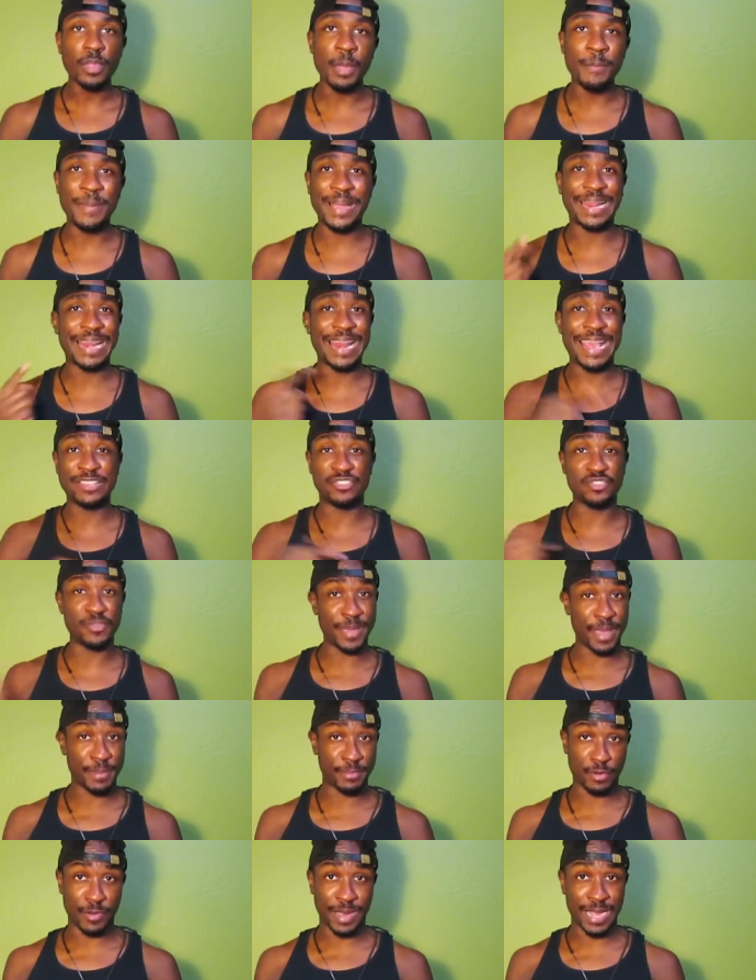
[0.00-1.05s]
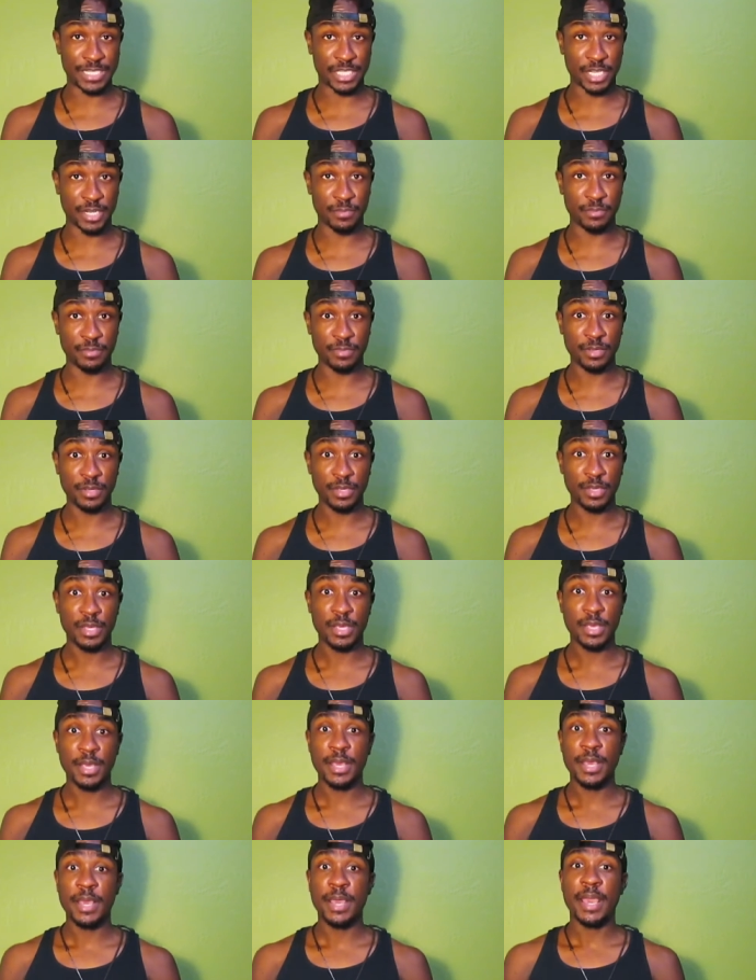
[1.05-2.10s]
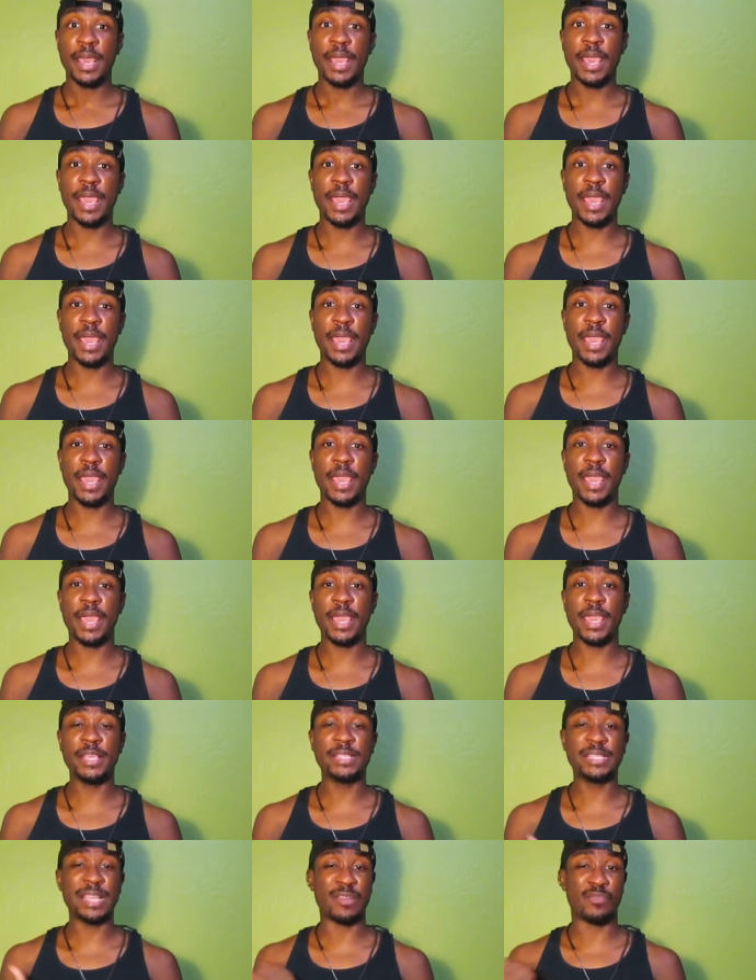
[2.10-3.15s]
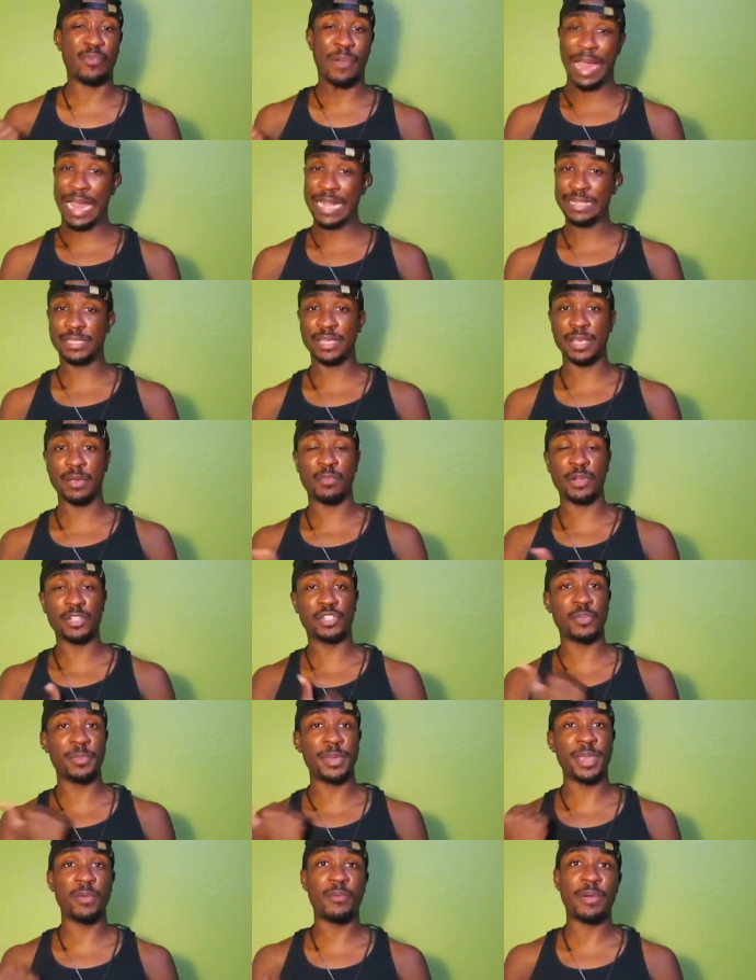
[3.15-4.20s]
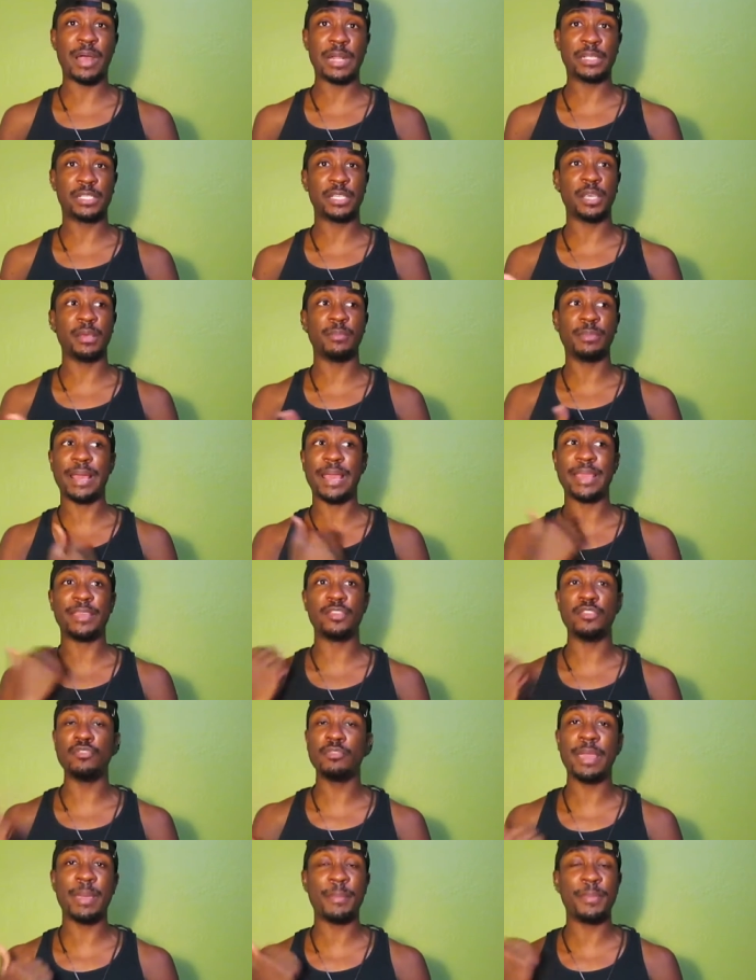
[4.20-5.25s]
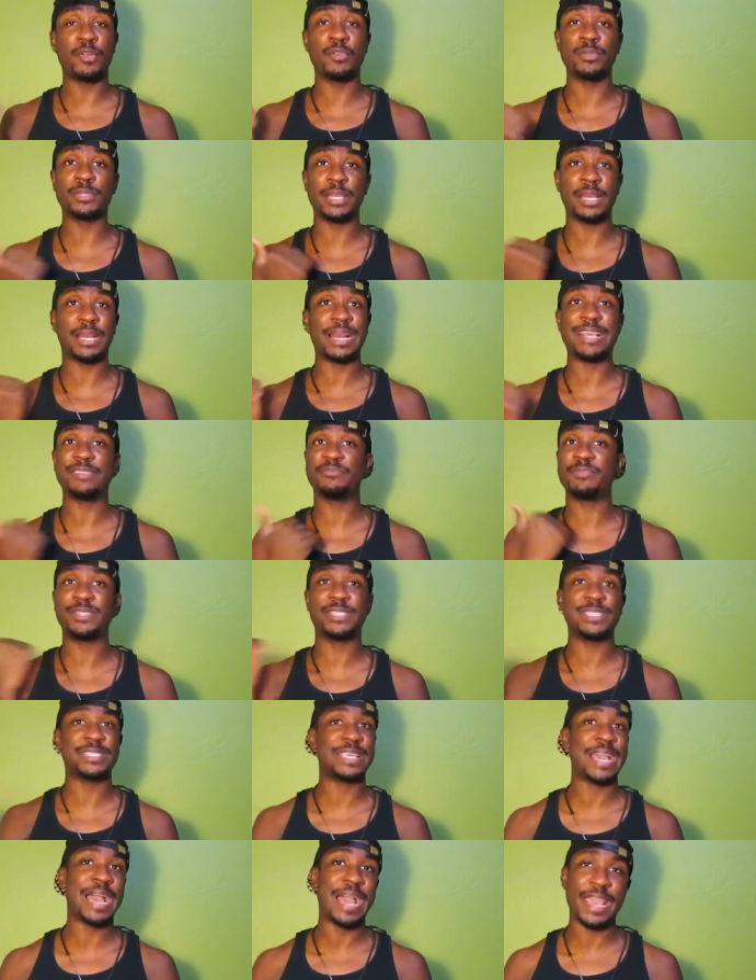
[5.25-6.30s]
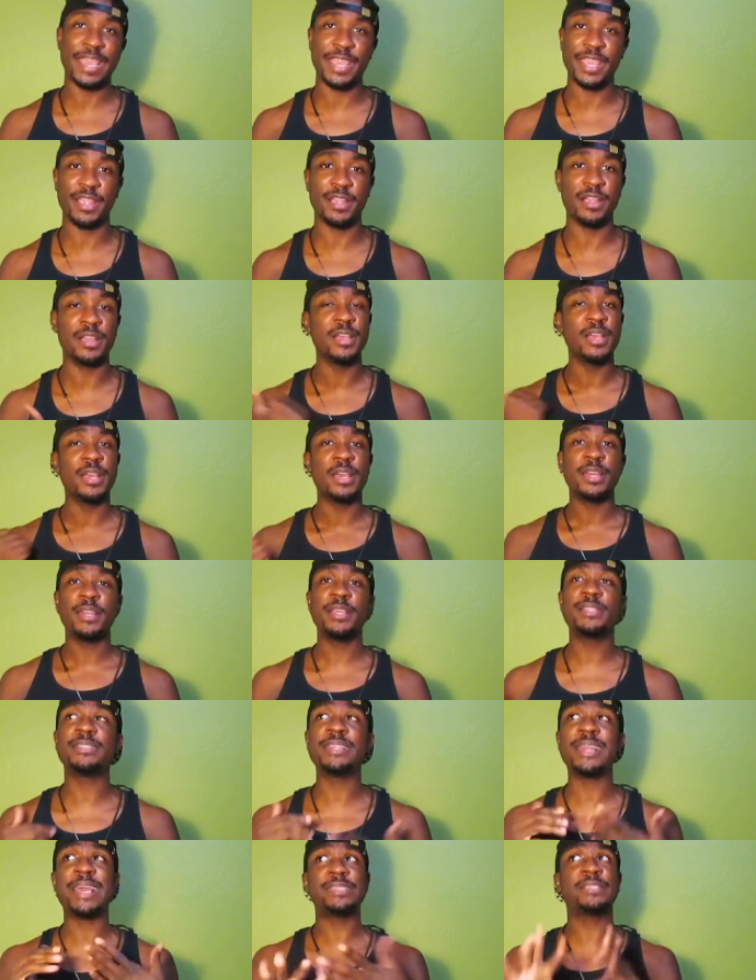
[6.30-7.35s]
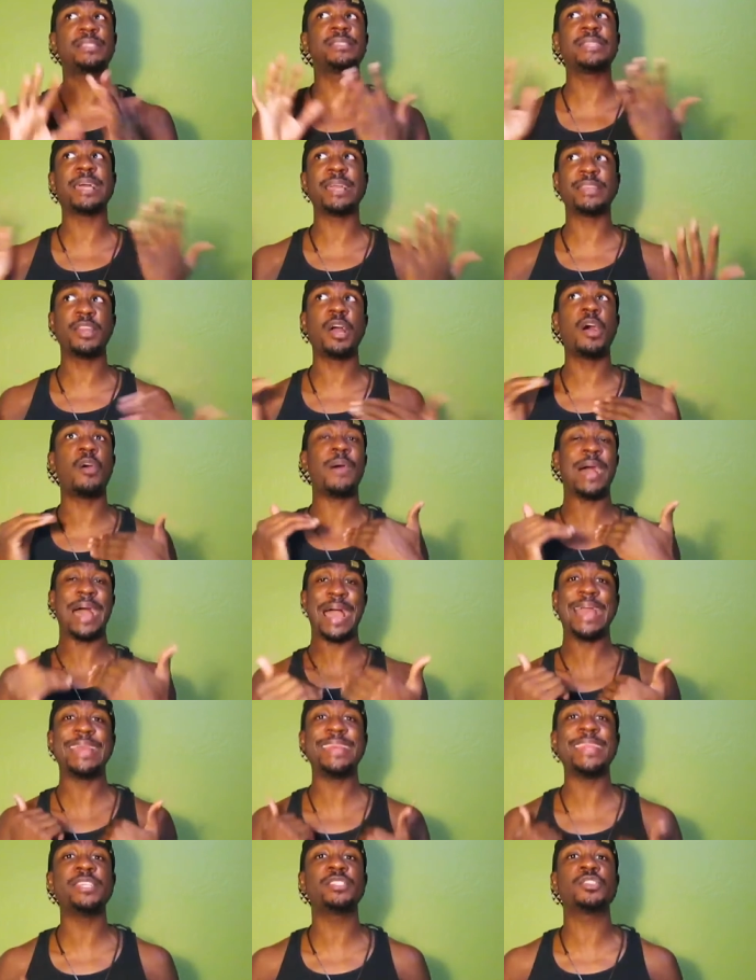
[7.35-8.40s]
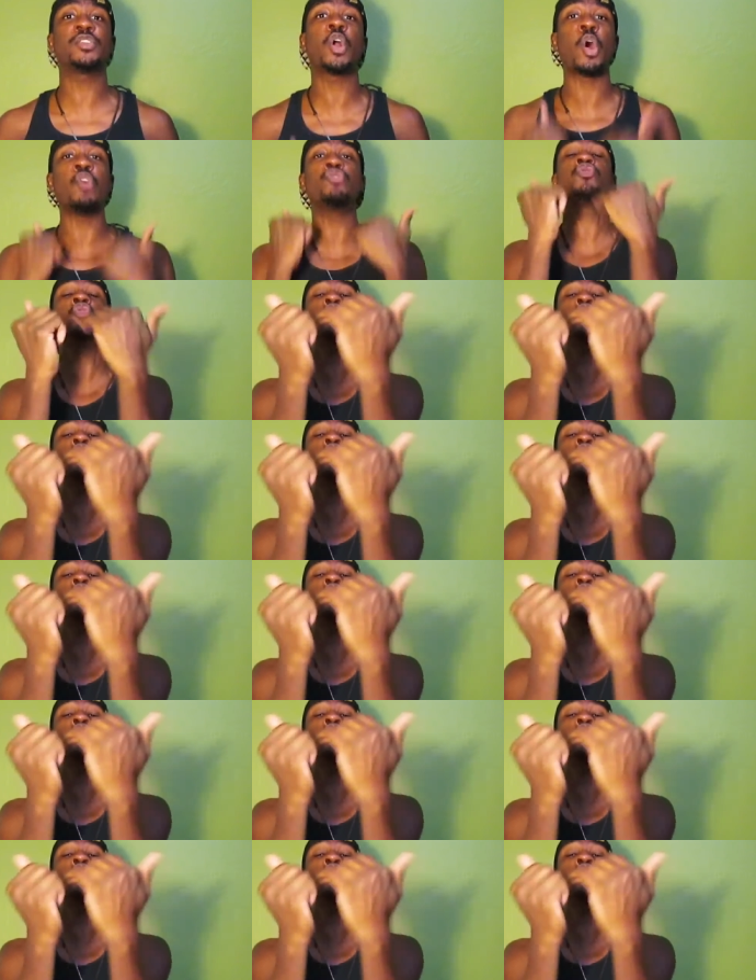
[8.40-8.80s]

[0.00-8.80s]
my class. You'll be able to watch him? And he's like, watch him? What you mean, watch him? Like, you can't be going to the class, we just got here, this and that. She's like, no, I need to go